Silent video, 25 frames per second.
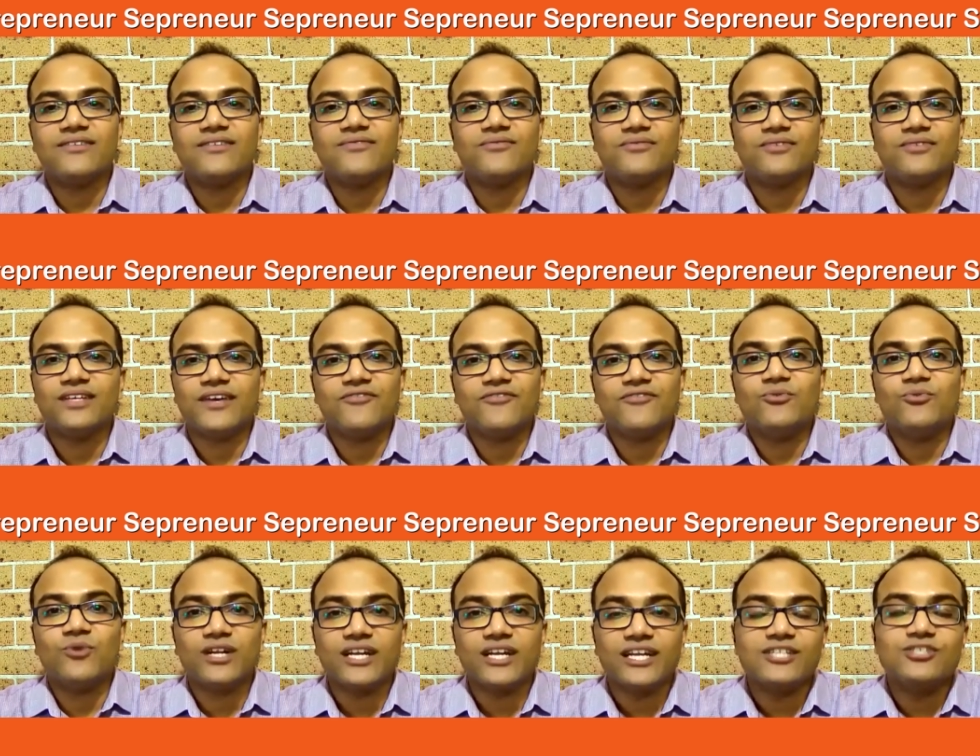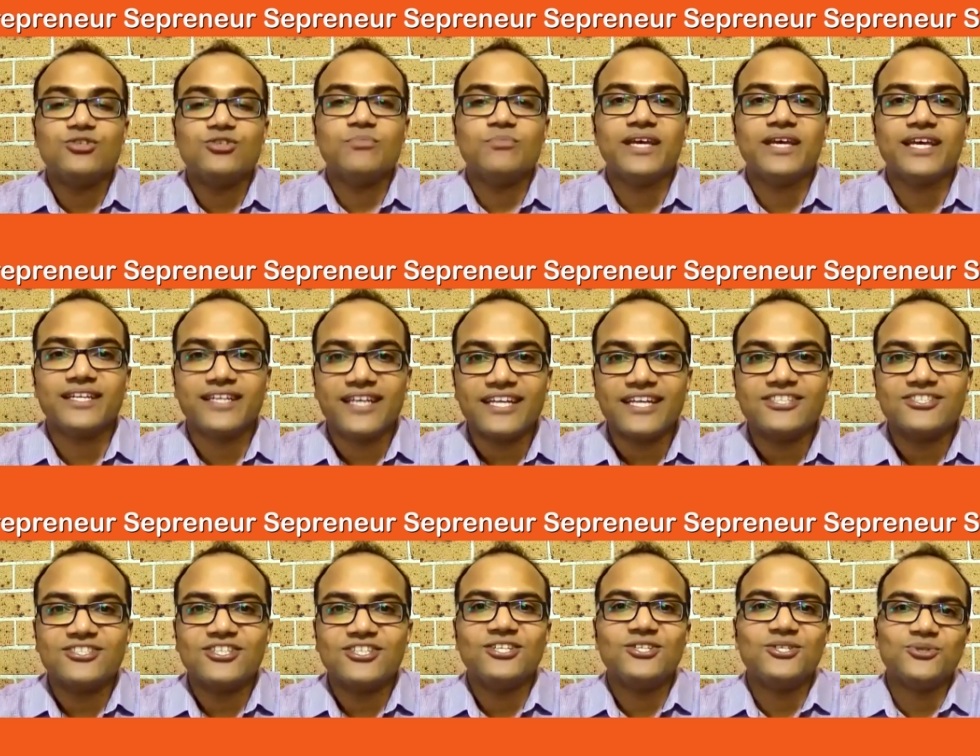everyone needs to pay
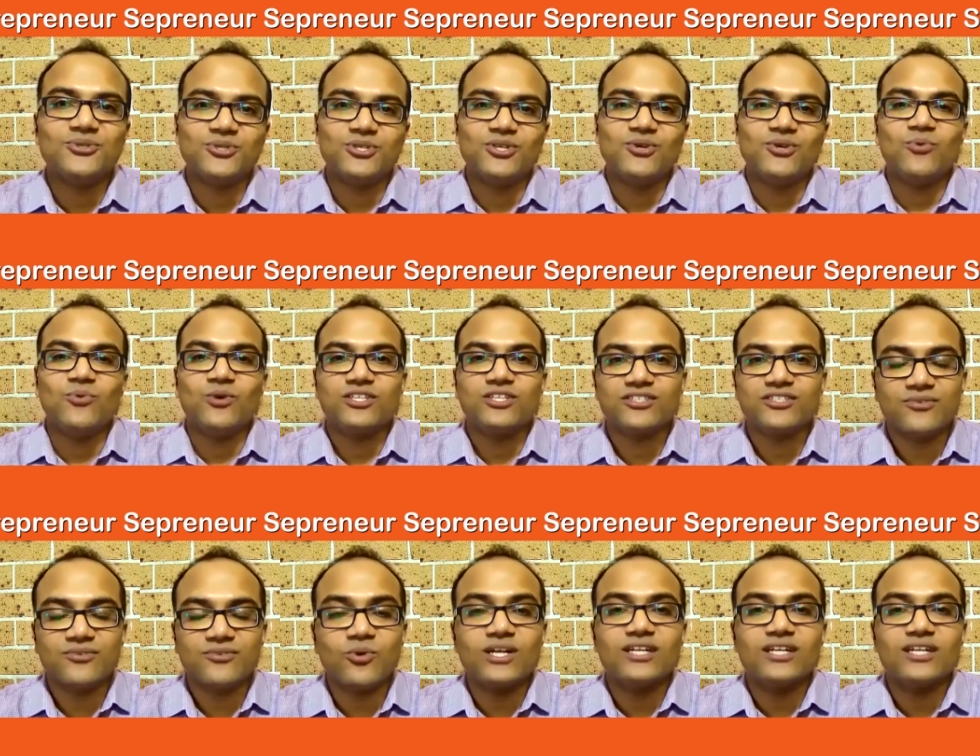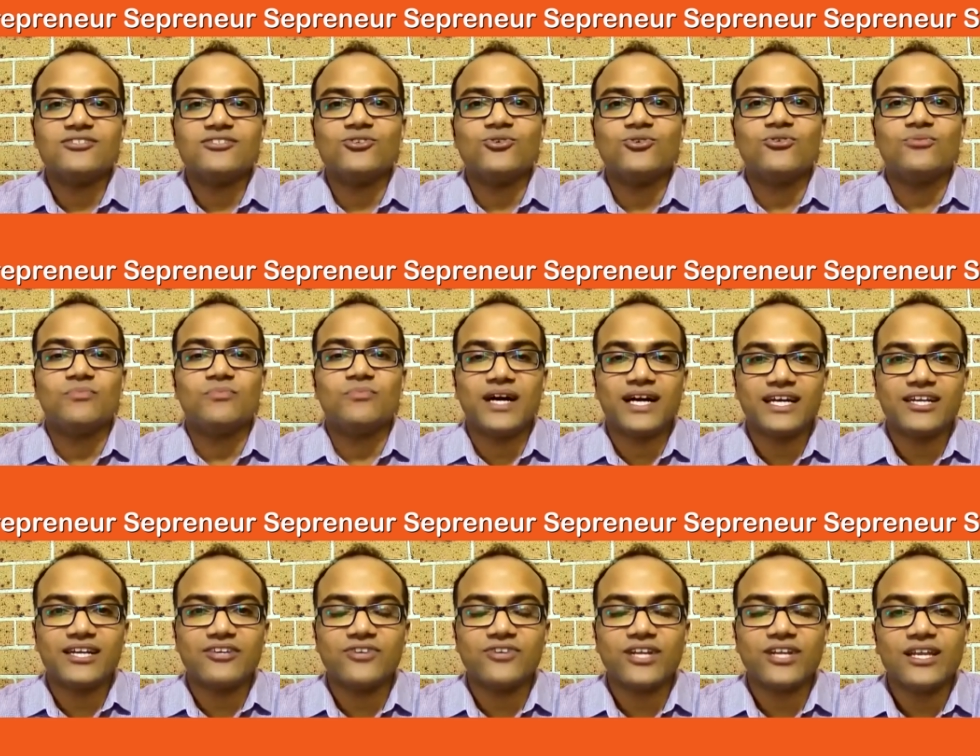attention to. What does your
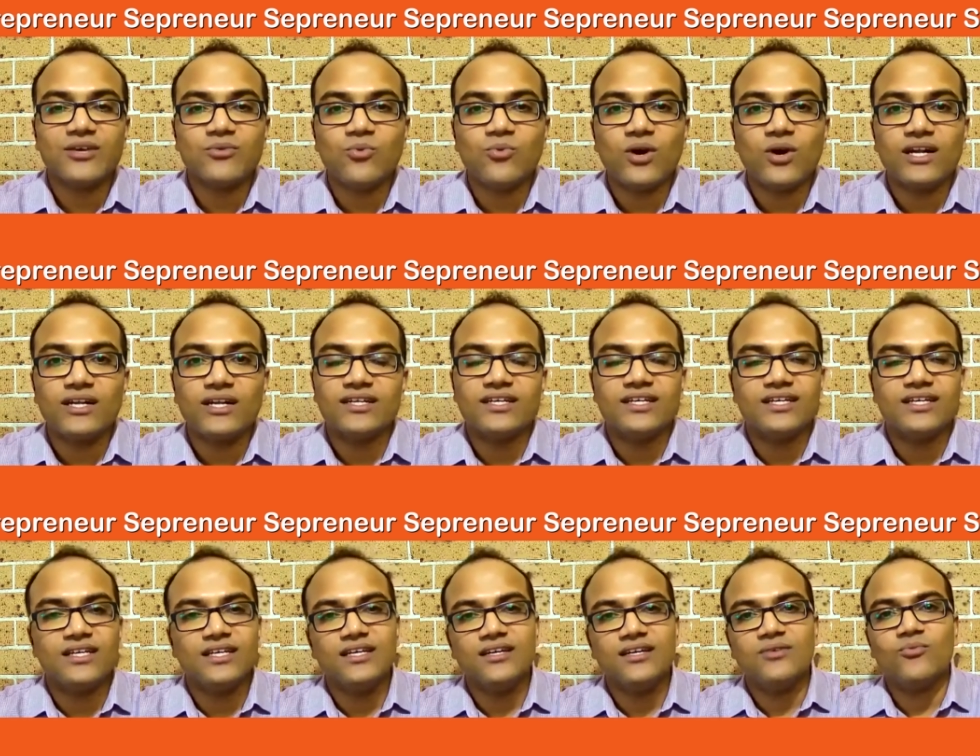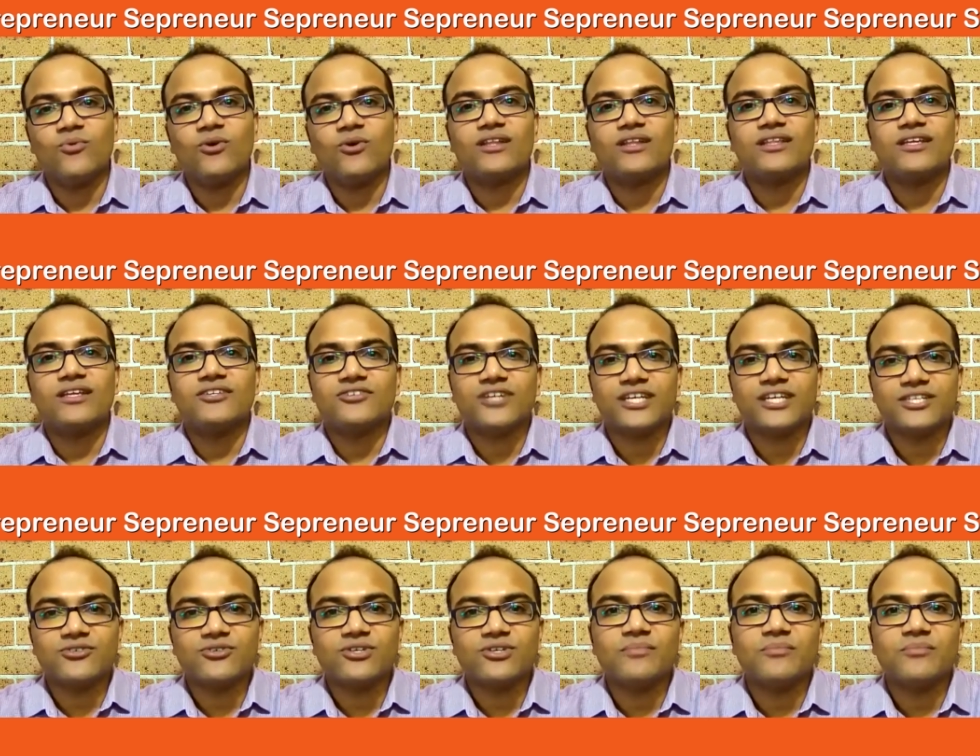market really want? What are they
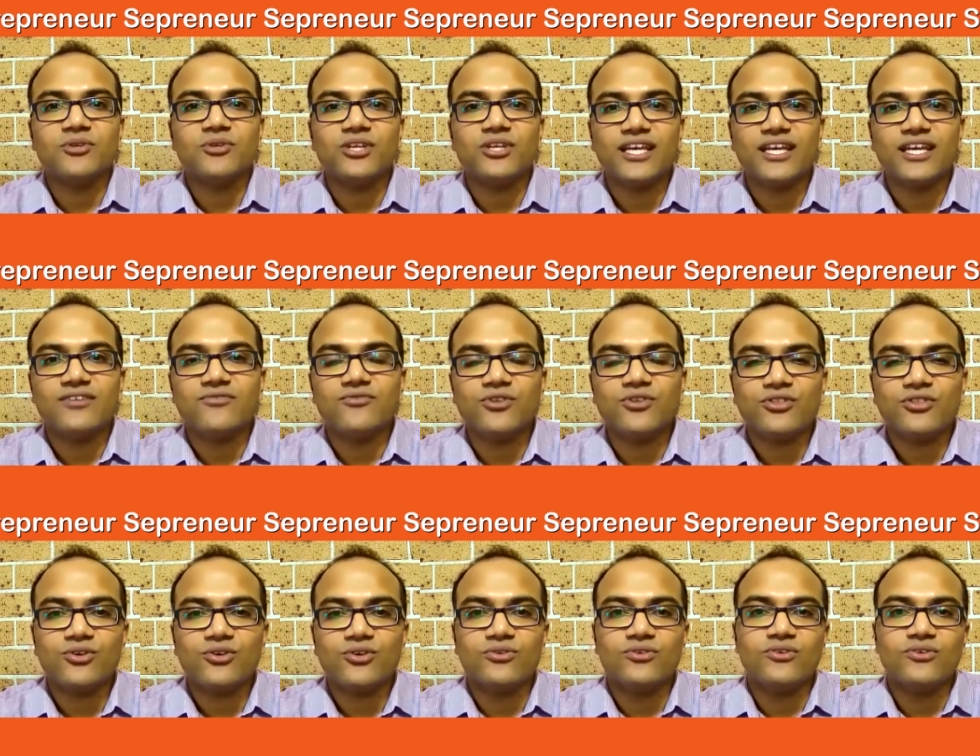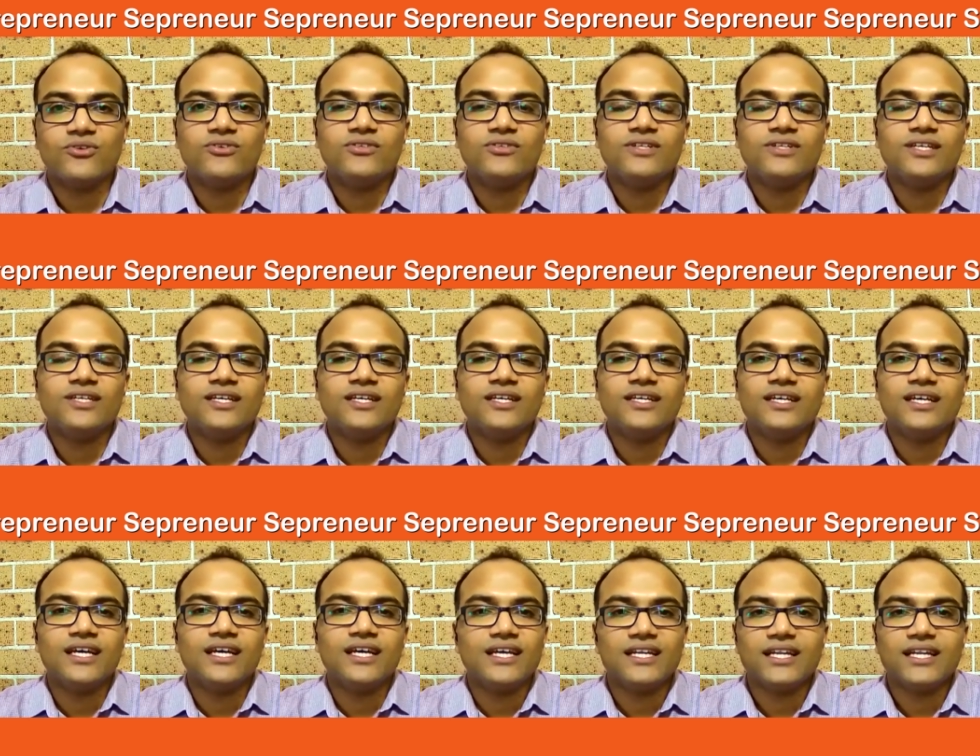trying to communicate with you?
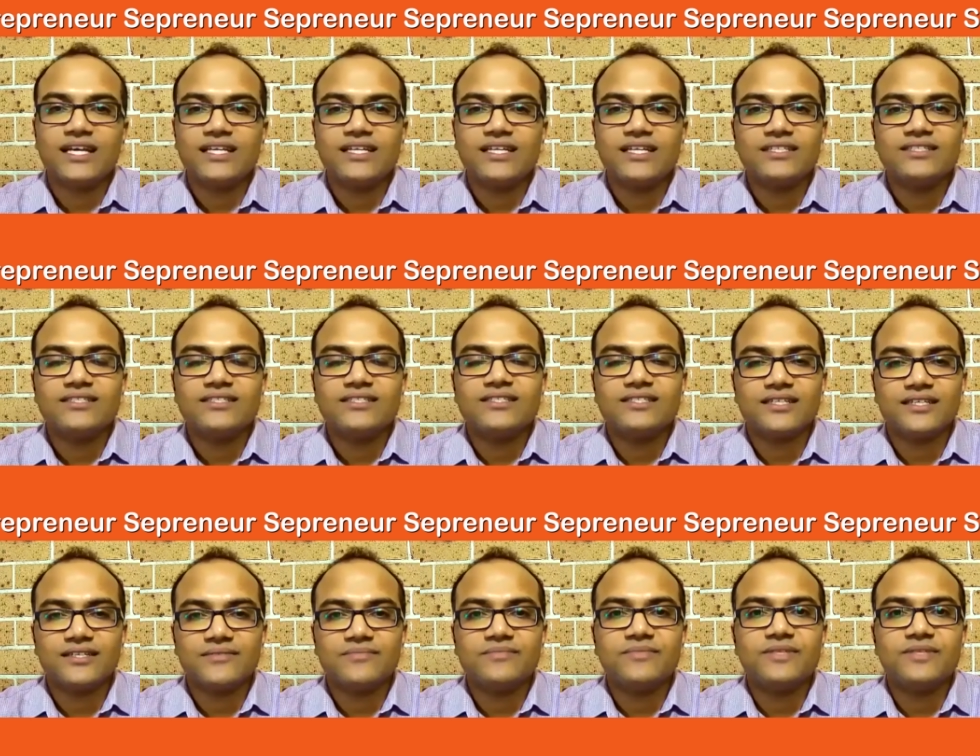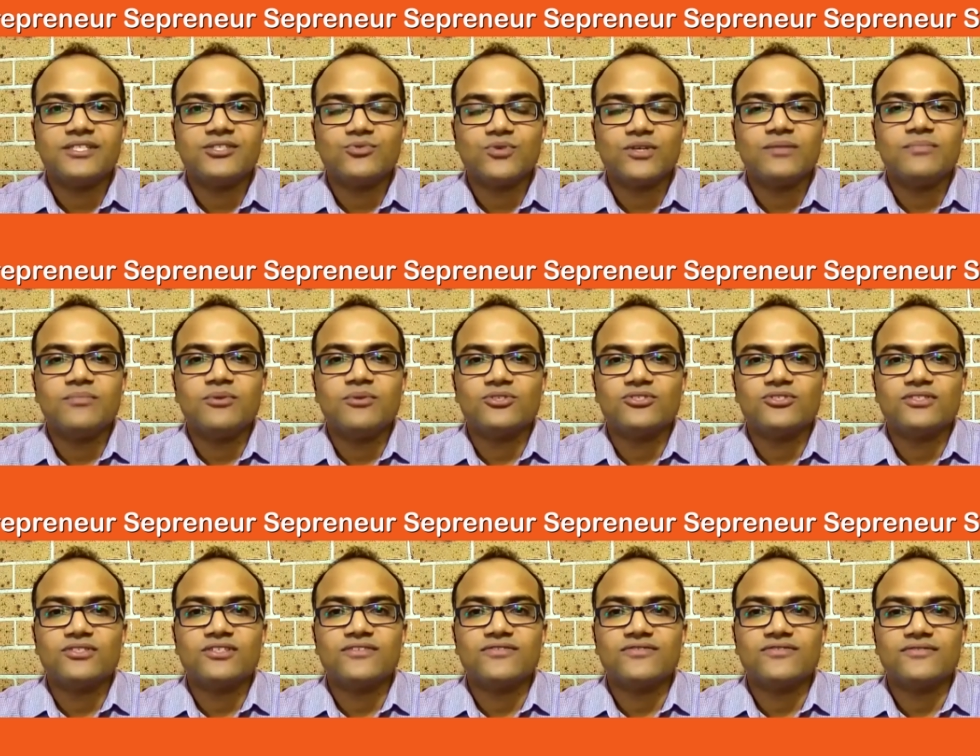And that's very
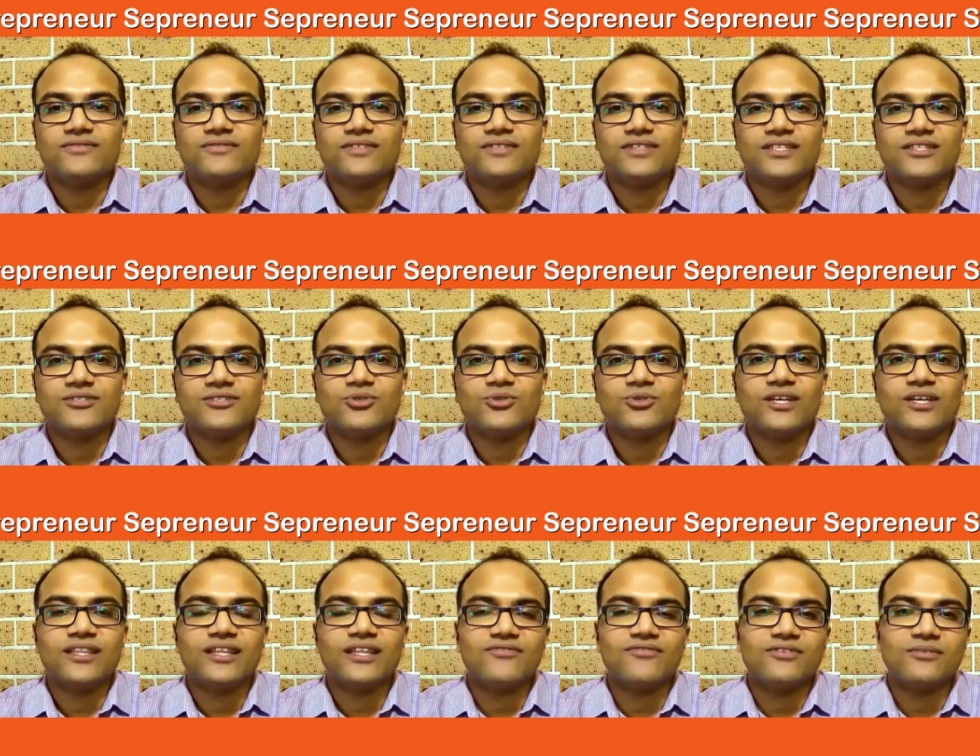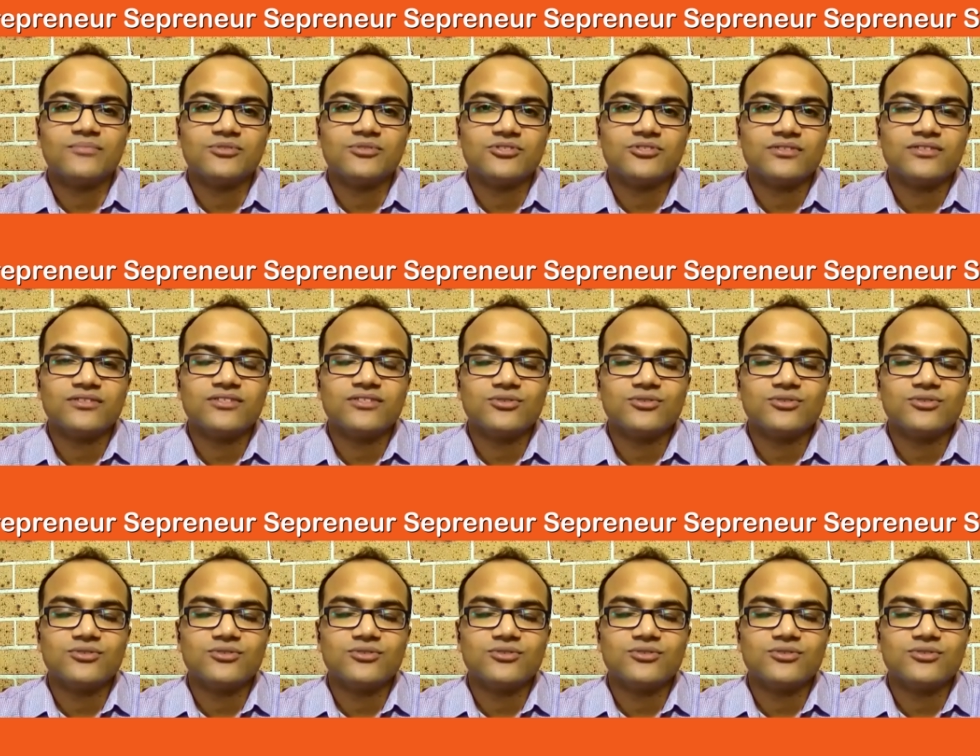positive to hear that from you,